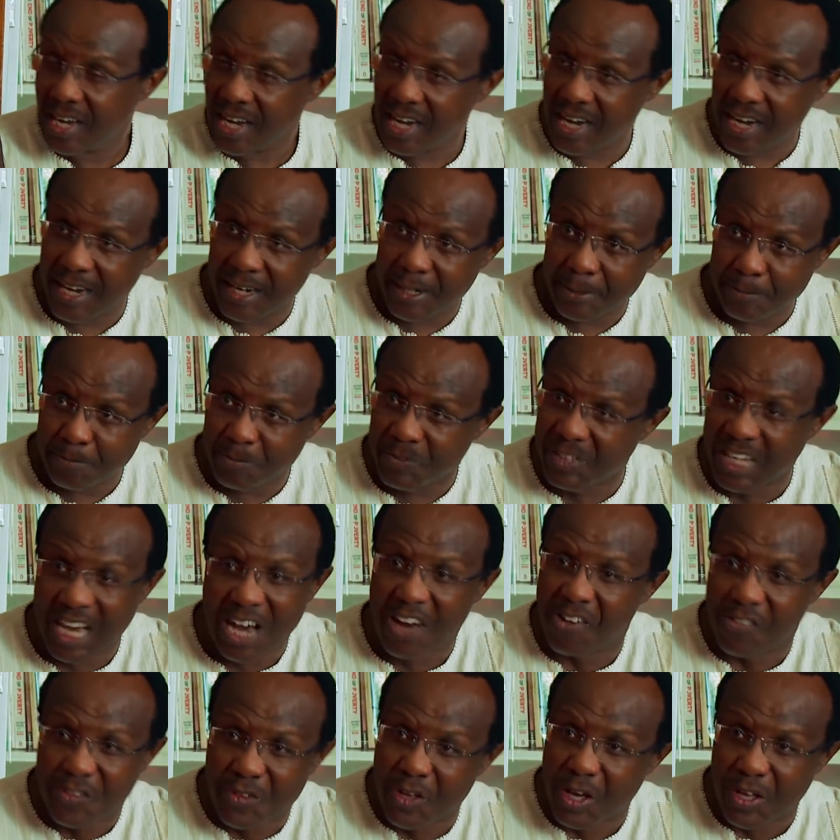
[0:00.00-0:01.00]

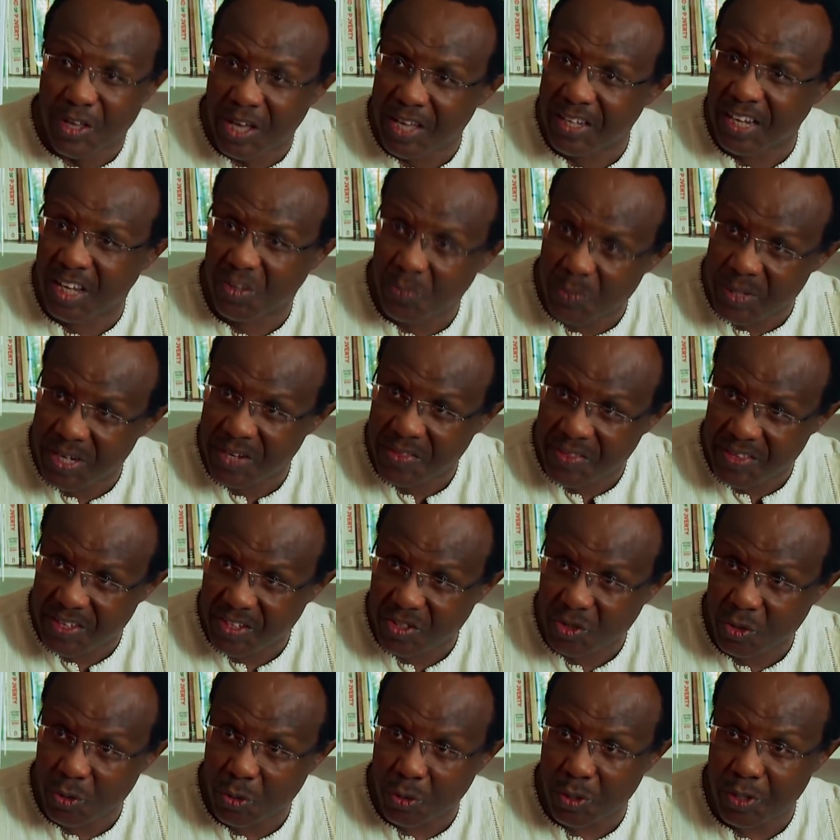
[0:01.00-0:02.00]
It has many
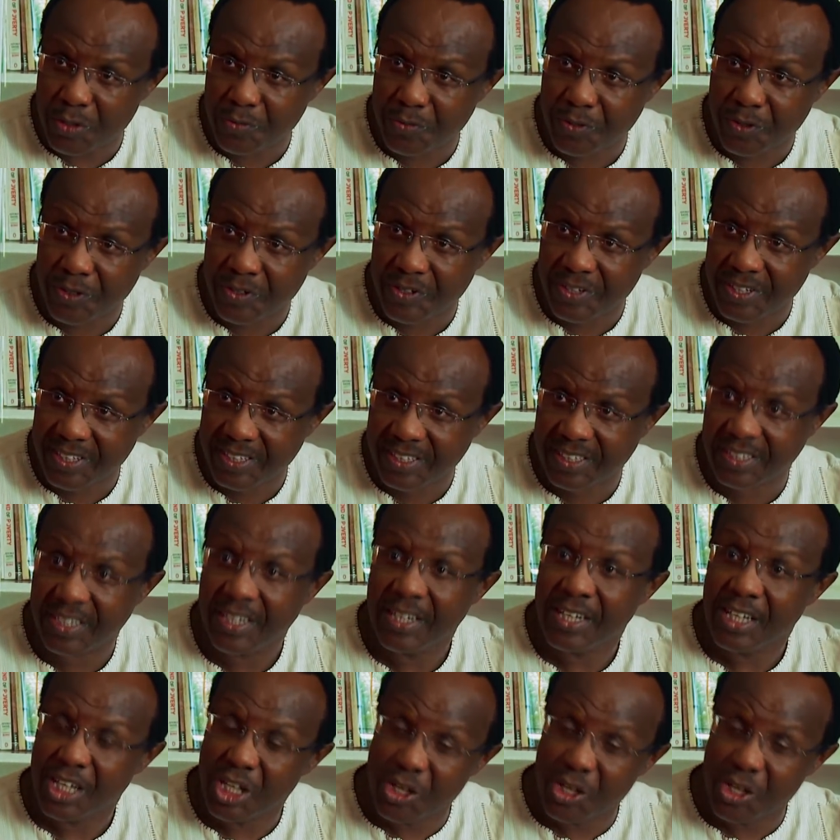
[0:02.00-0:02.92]
things going for it.